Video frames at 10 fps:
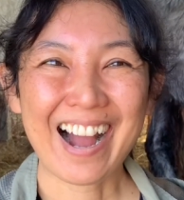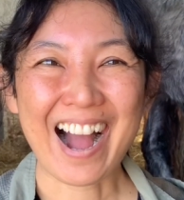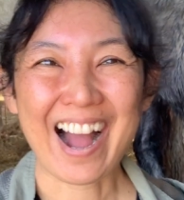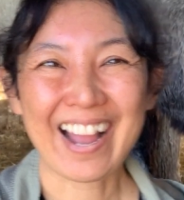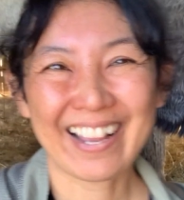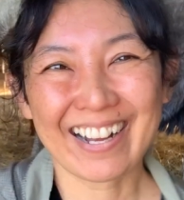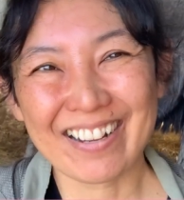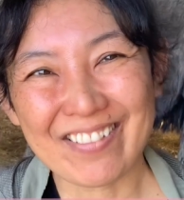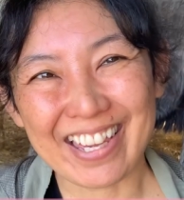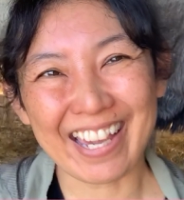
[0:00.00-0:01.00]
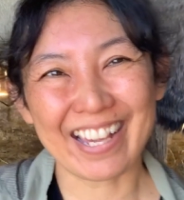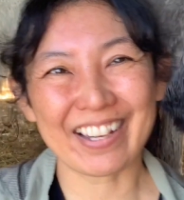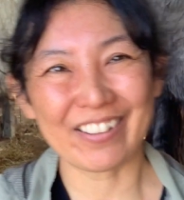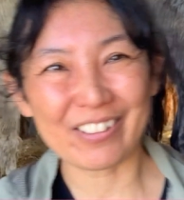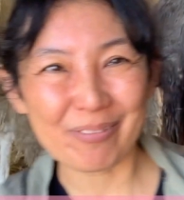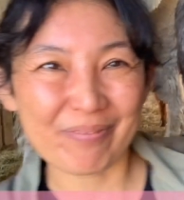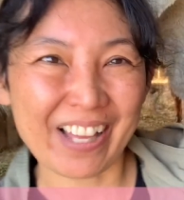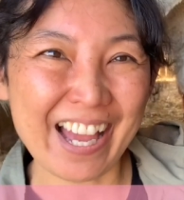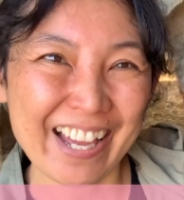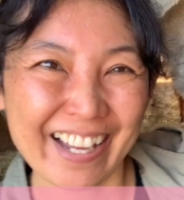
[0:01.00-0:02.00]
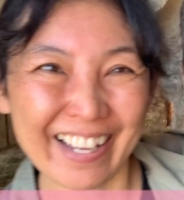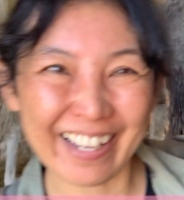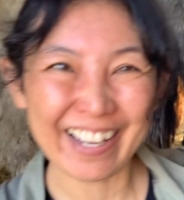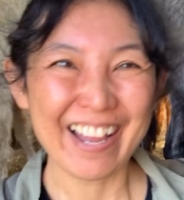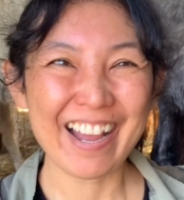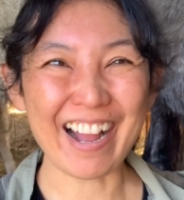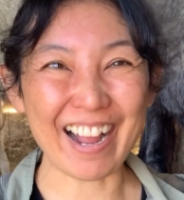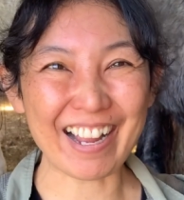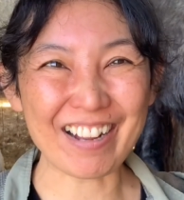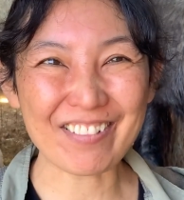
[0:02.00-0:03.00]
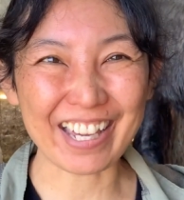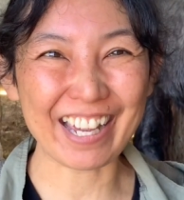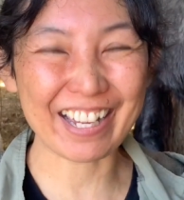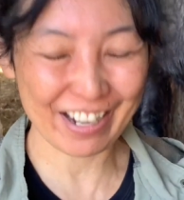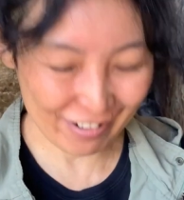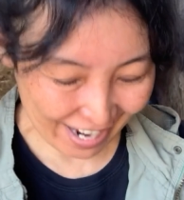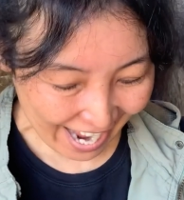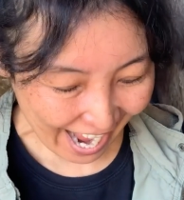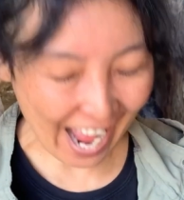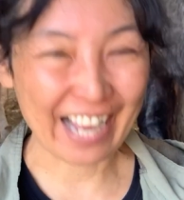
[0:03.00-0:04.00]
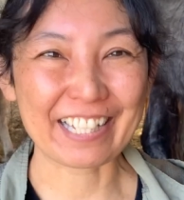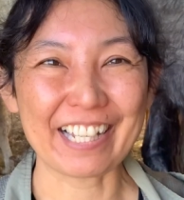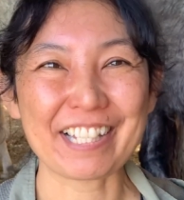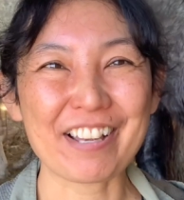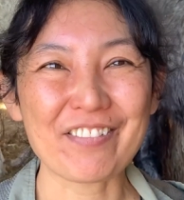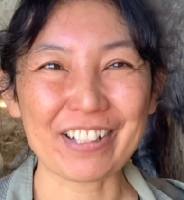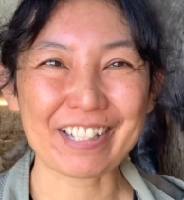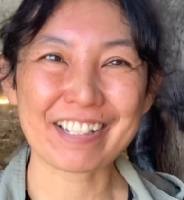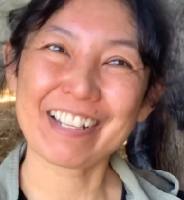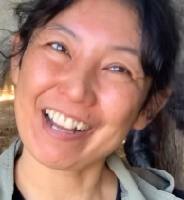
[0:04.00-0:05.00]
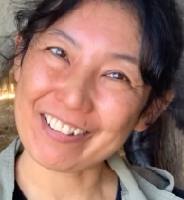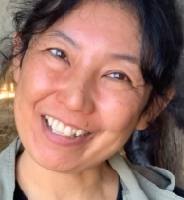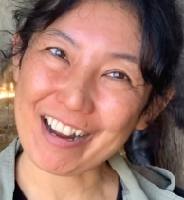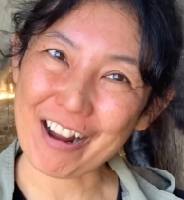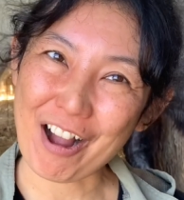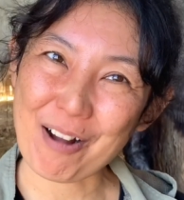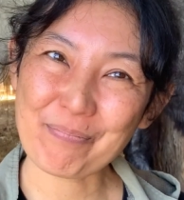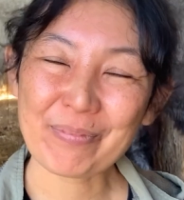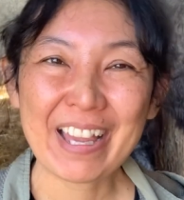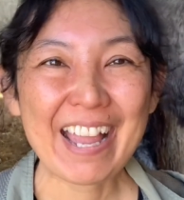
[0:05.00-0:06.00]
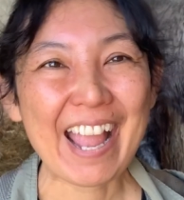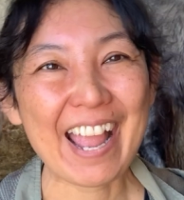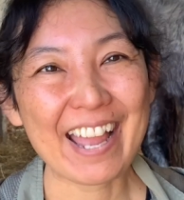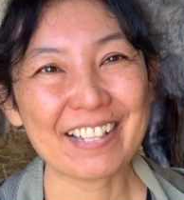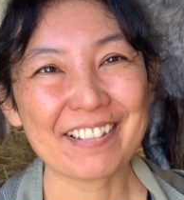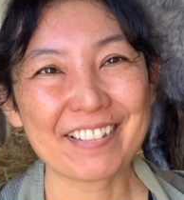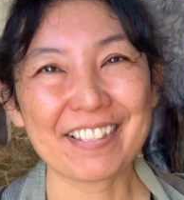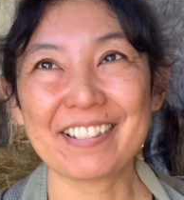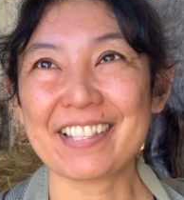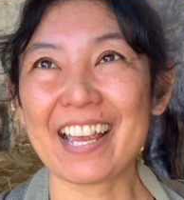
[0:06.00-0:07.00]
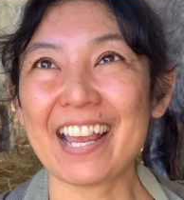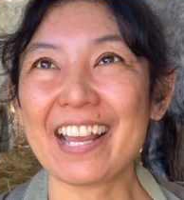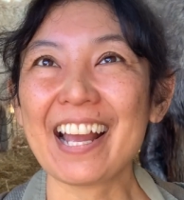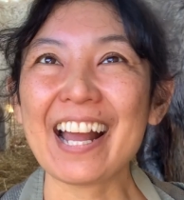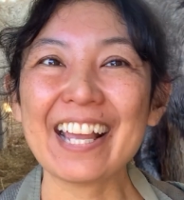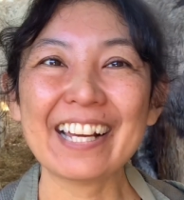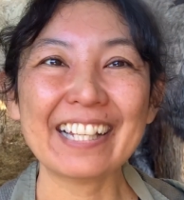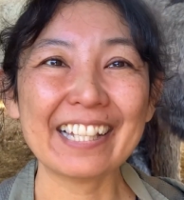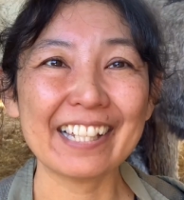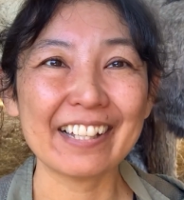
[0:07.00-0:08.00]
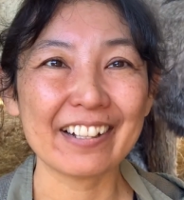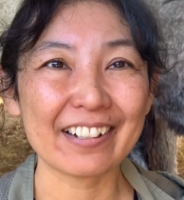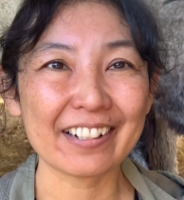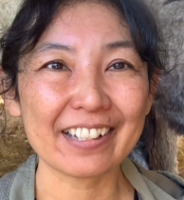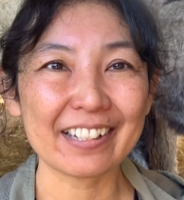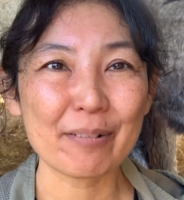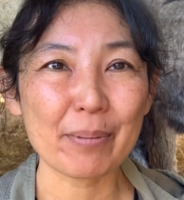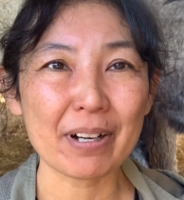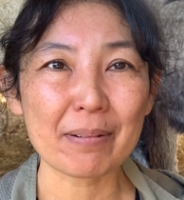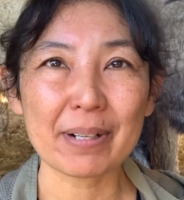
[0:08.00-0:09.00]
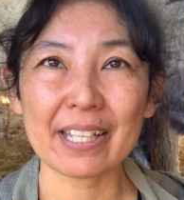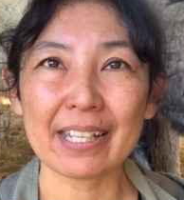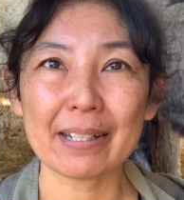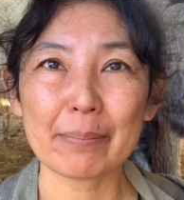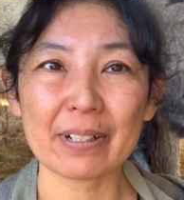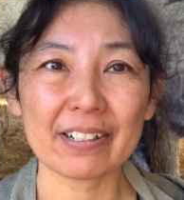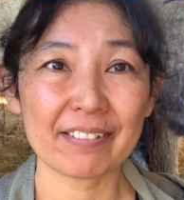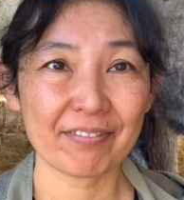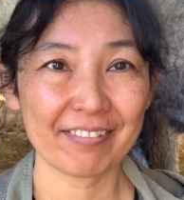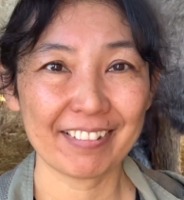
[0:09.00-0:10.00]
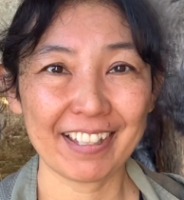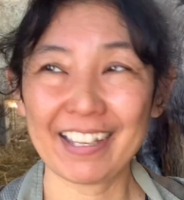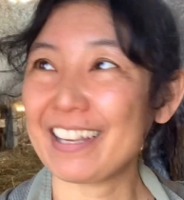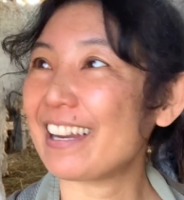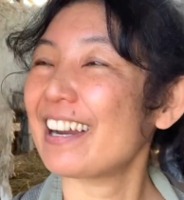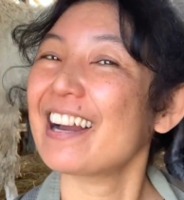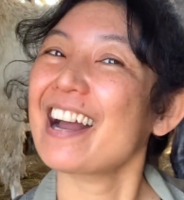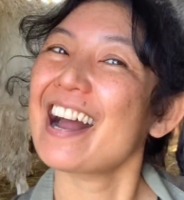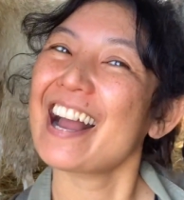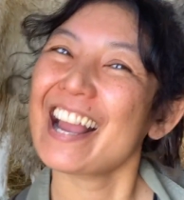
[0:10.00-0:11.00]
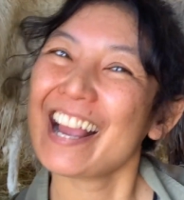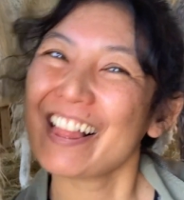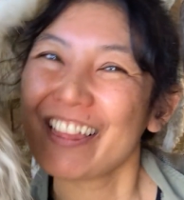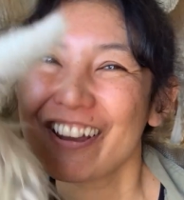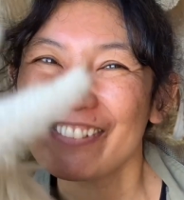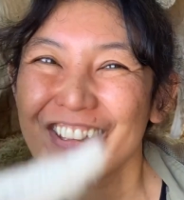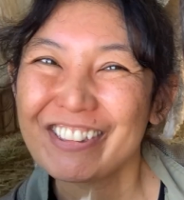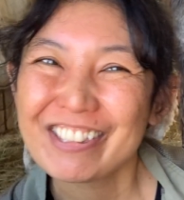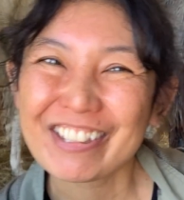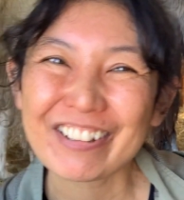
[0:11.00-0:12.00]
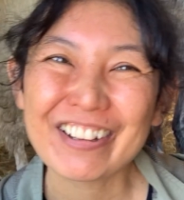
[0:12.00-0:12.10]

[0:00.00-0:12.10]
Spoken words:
Hi, I'm Keiko. Hi, I'm Keiko at ktmholistic.com. And today, hi honey, are you gonna bonk my camera? Yeah, hi, I love you too.